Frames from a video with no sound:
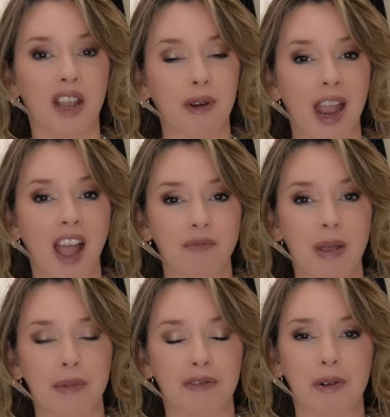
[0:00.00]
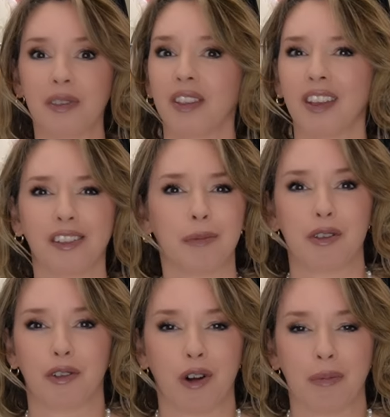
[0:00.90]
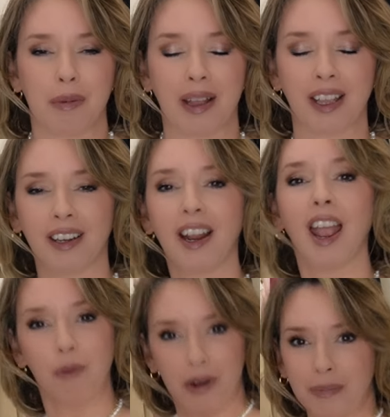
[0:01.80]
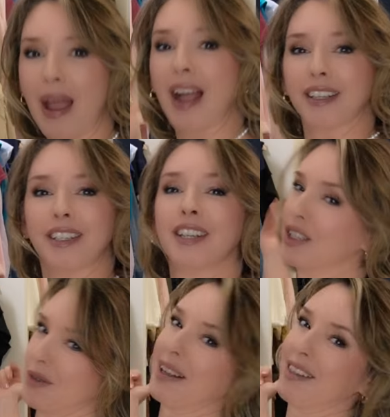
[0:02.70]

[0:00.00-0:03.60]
If we have met before, then thanks so much for dropping back in and welcome back to my